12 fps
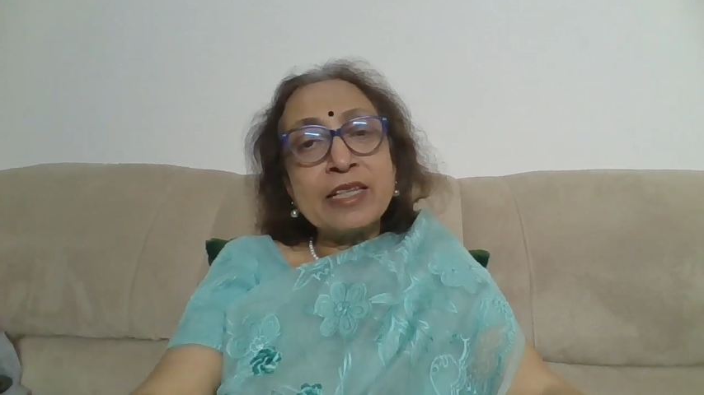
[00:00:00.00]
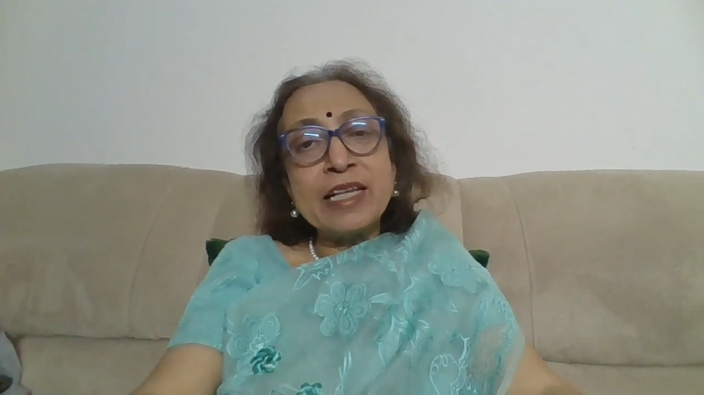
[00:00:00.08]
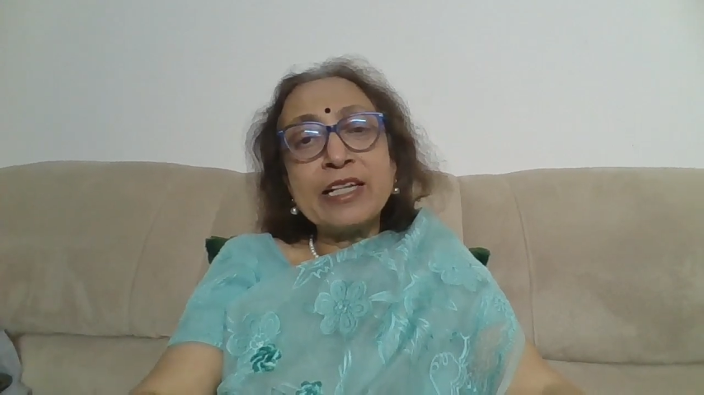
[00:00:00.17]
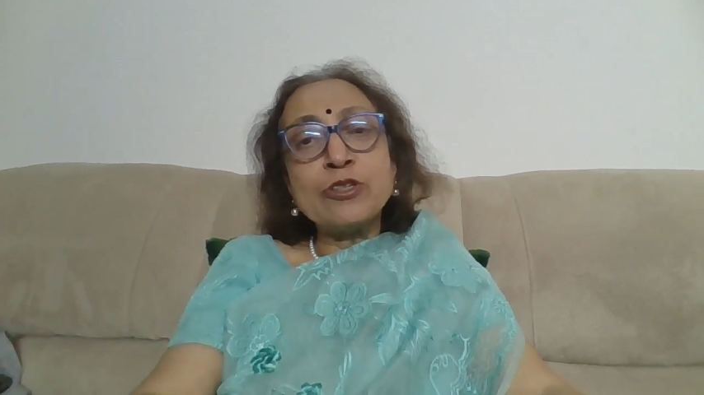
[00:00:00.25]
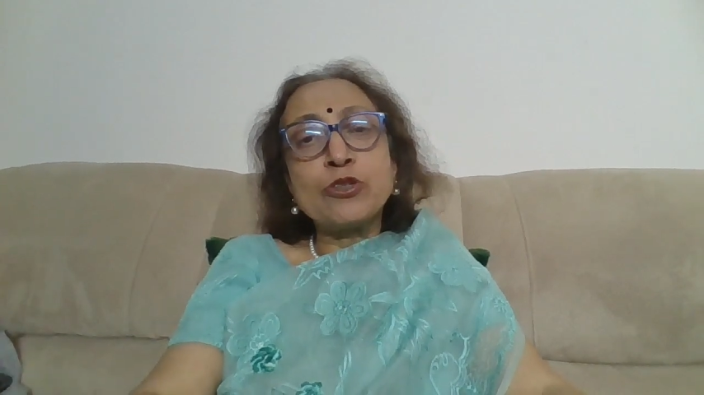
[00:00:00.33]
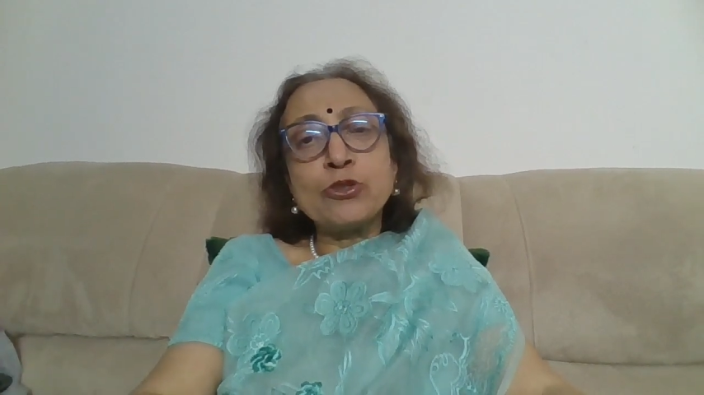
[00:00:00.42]

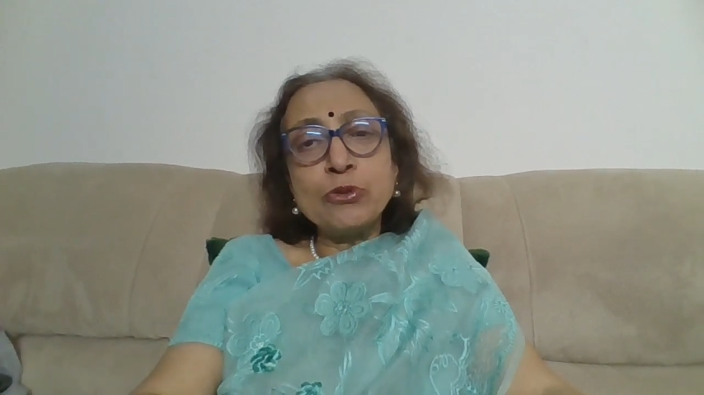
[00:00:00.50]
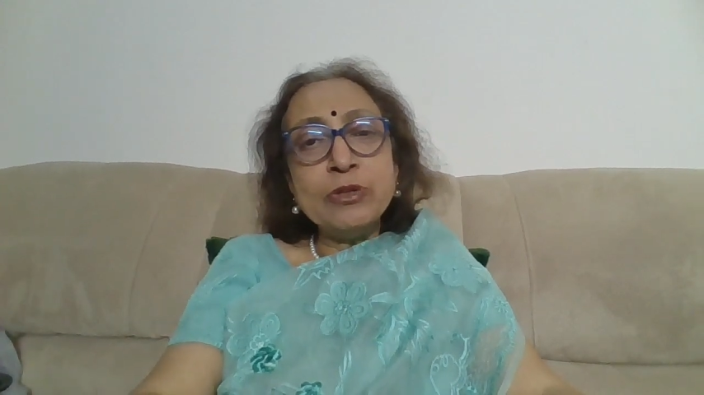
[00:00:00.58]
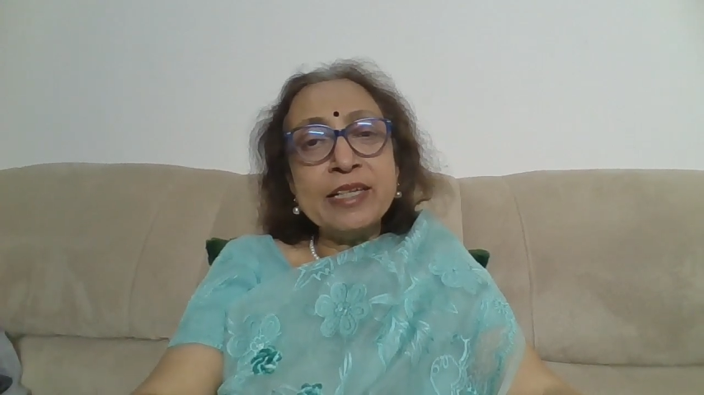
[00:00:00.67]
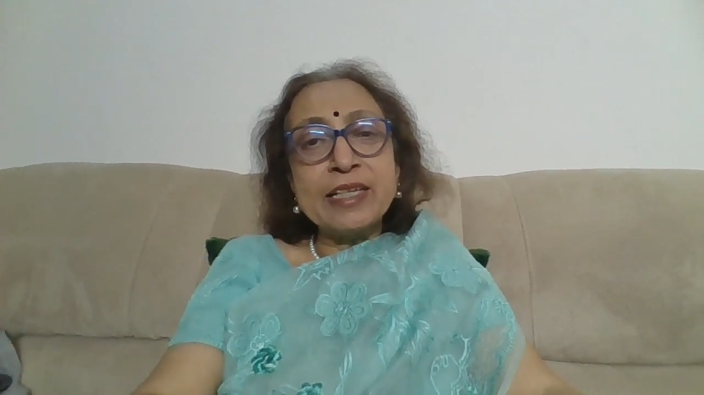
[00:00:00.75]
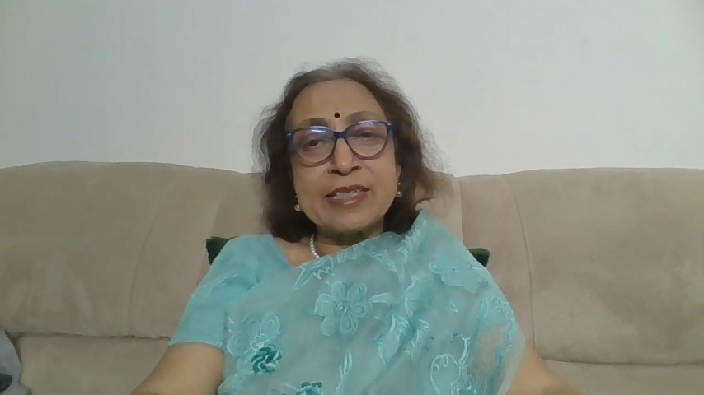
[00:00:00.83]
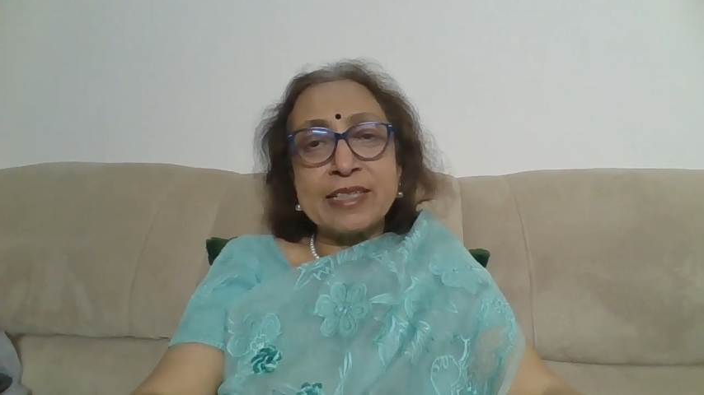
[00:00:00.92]
they do
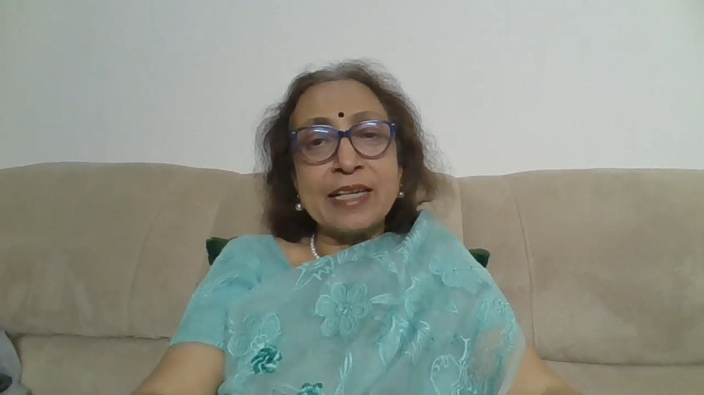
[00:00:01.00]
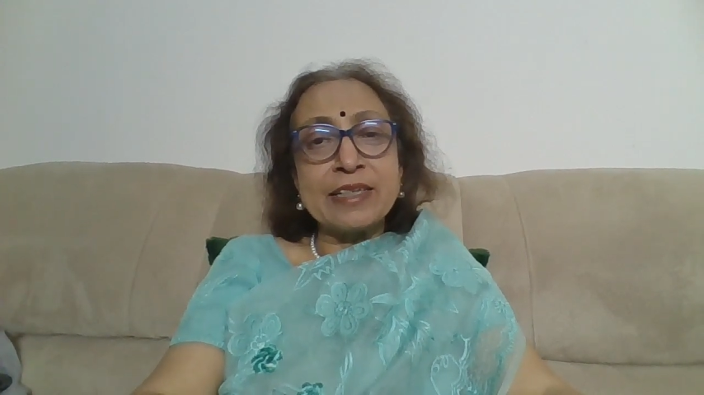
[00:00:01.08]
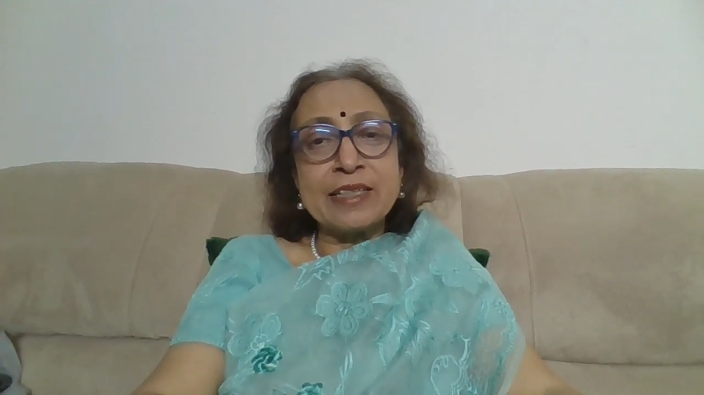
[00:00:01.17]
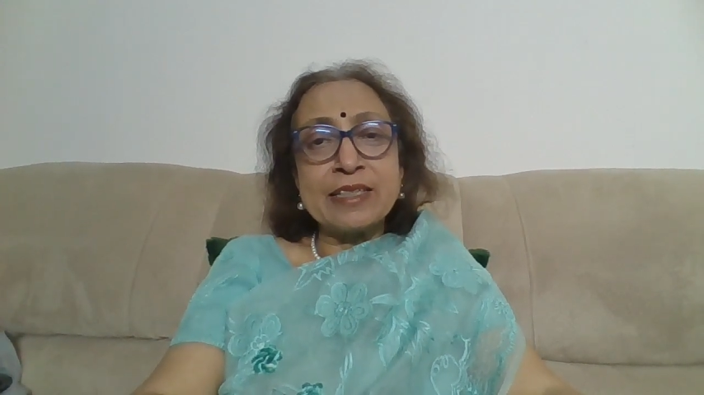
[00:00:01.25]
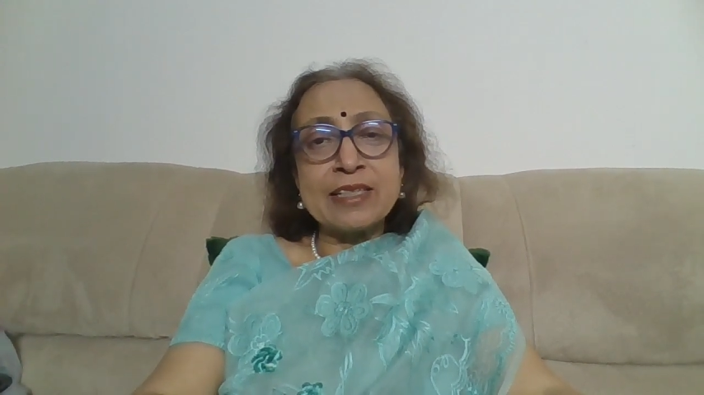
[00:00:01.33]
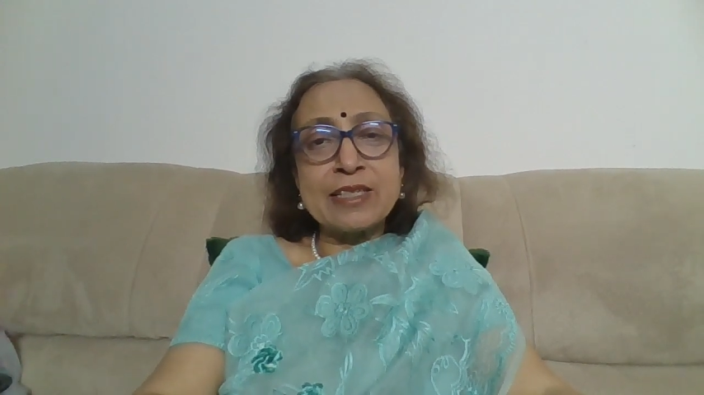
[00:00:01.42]
in a
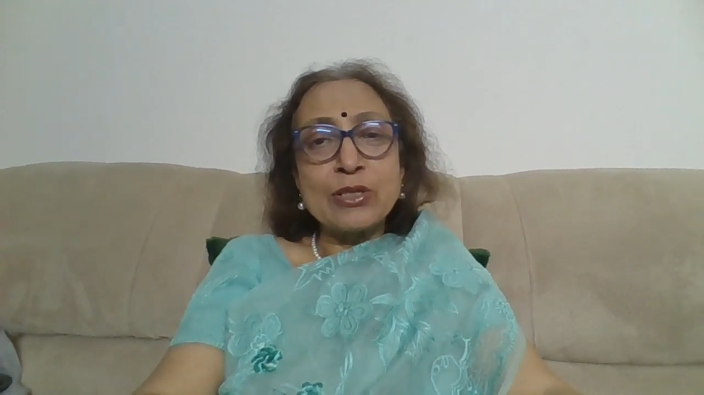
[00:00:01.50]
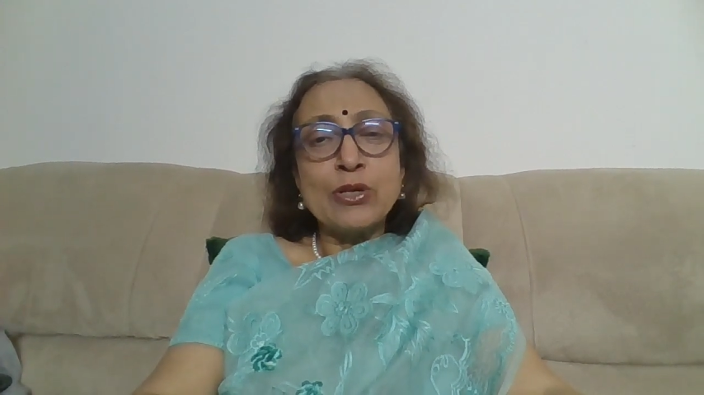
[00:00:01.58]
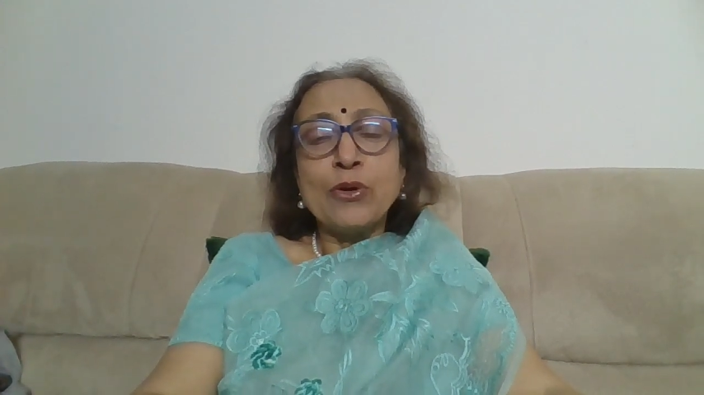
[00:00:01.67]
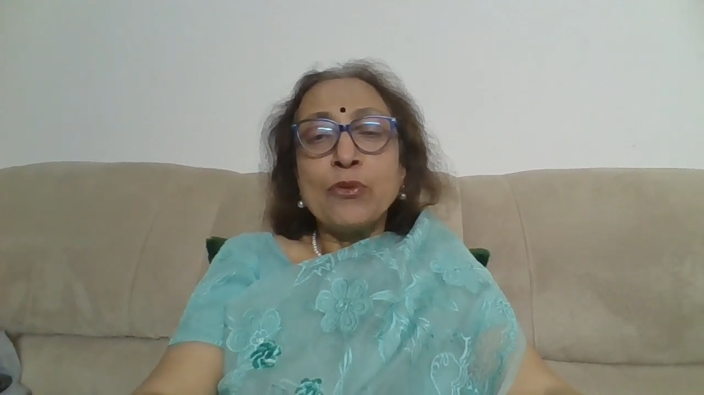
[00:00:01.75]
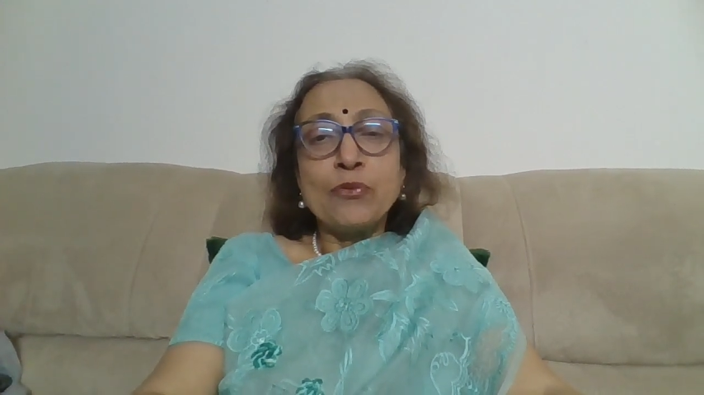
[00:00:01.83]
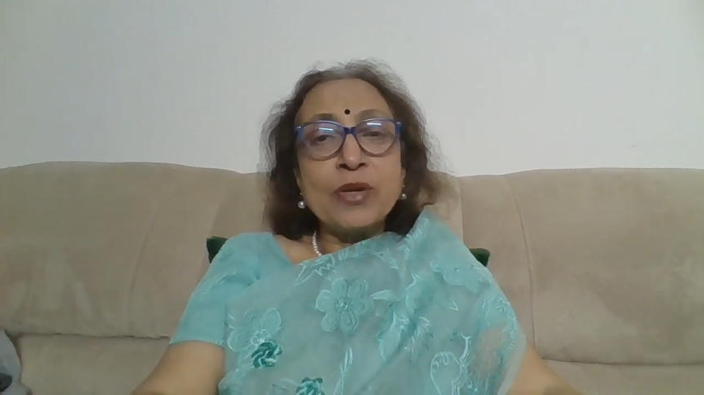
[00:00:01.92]
sentence,
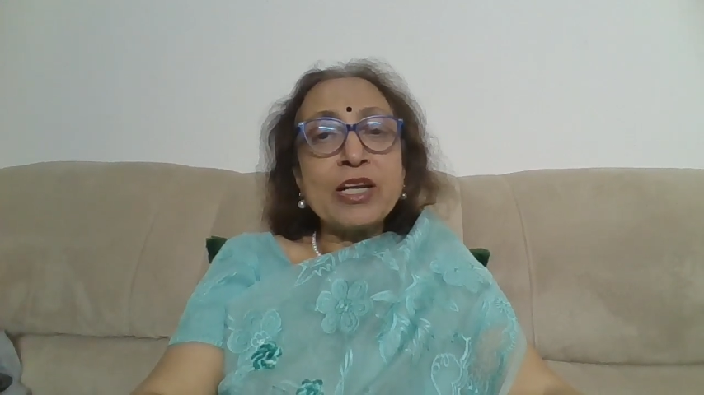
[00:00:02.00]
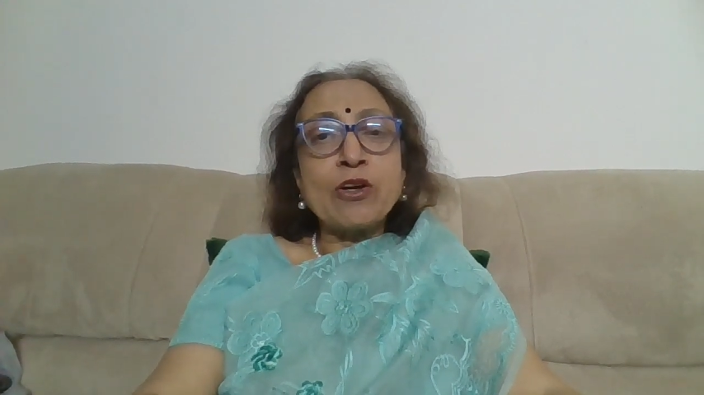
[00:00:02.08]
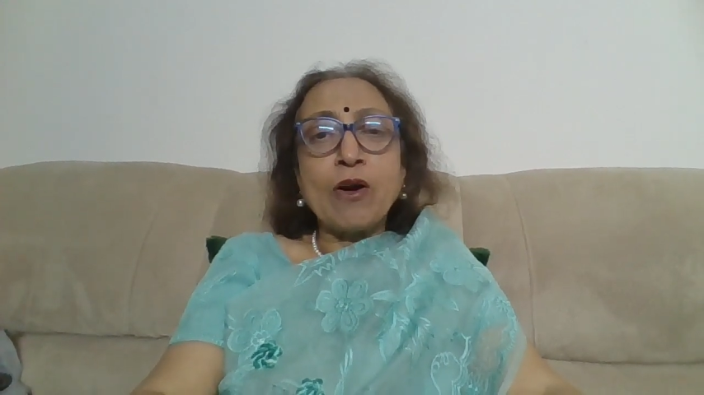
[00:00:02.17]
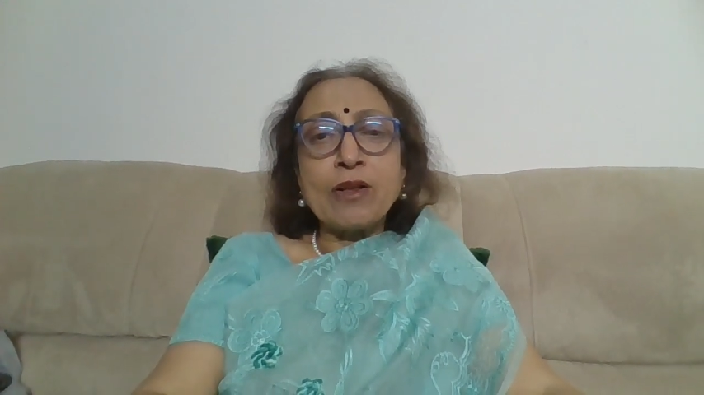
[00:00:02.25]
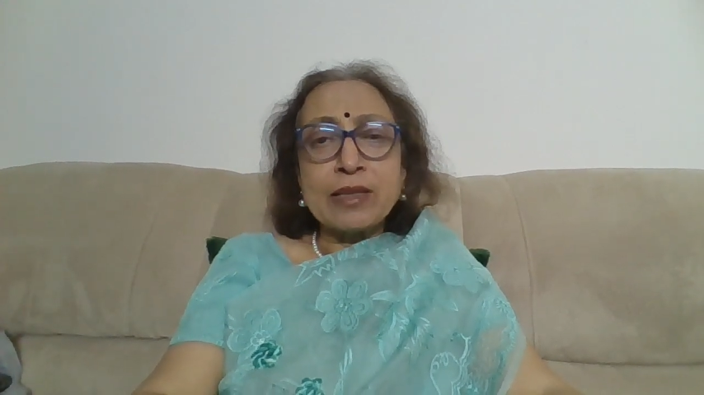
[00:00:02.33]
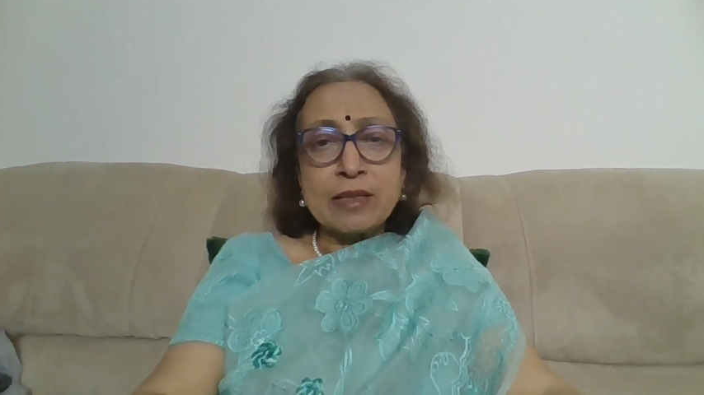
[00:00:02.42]
we
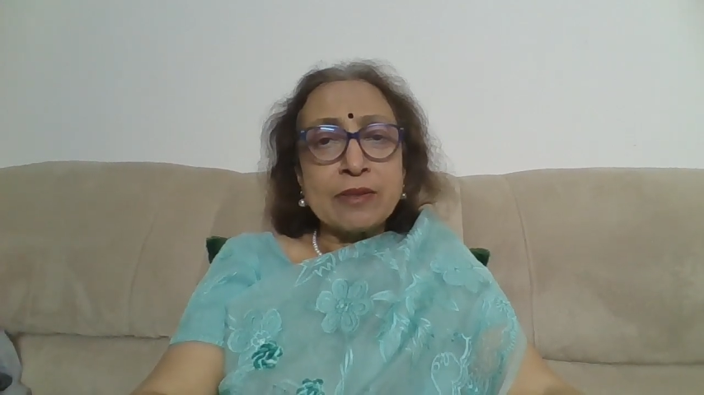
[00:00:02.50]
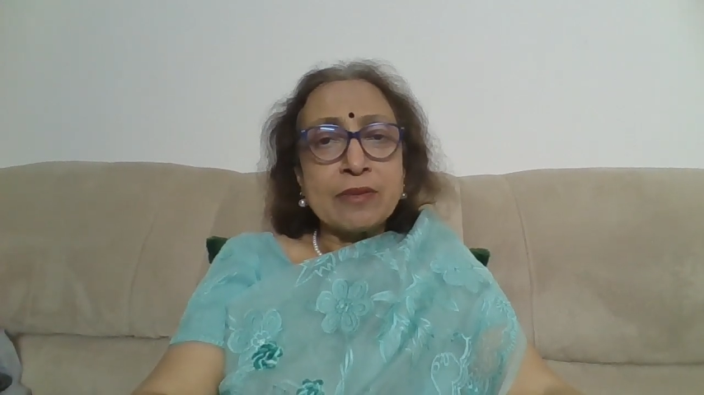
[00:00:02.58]
call